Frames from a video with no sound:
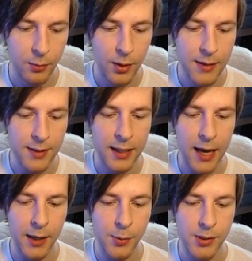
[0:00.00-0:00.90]
We lost the
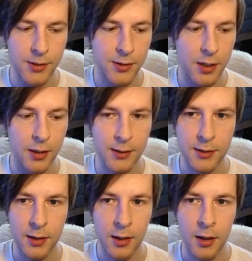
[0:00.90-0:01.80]
caddy, which
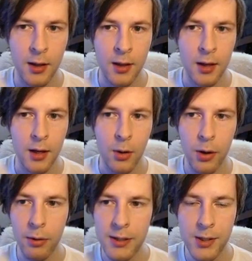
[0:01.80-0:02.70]
sucks. I
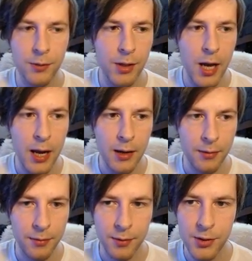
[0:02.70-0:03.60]
want to run server
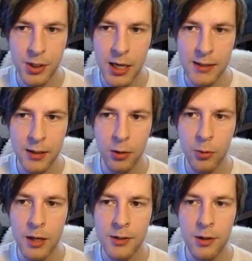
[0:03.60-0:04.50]
nine. There's a chance that they'll
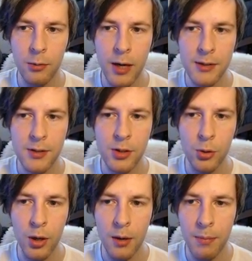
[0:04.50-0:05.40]
run to res
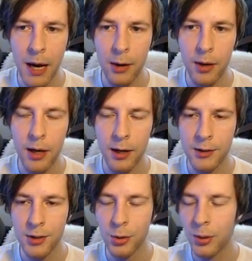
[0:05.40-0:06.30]
to uh, bio uh,
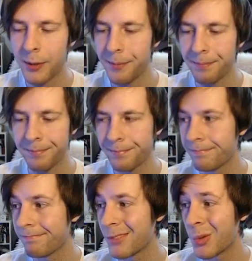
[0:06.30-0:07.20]
to um,
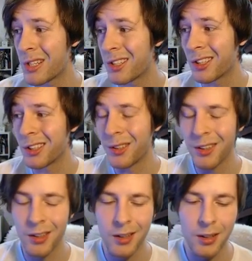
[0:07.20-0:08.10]
what's it called,
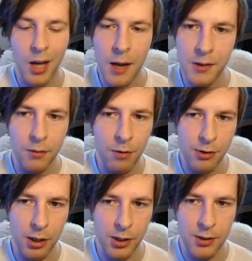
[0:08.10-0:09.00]
hostile
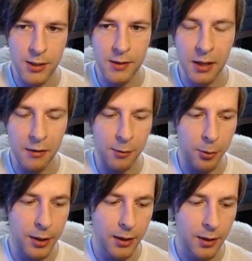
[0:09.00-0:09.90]
infrastructures because they can
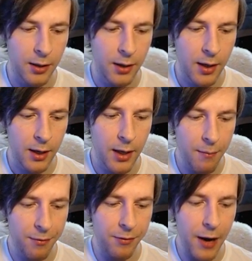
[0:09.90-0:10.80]
afford it, and
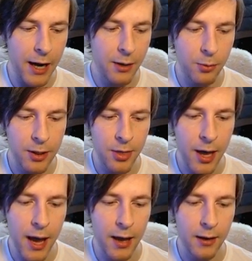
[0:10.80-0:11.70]
I'm fine with
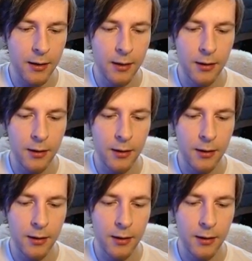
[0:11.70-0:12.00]
that.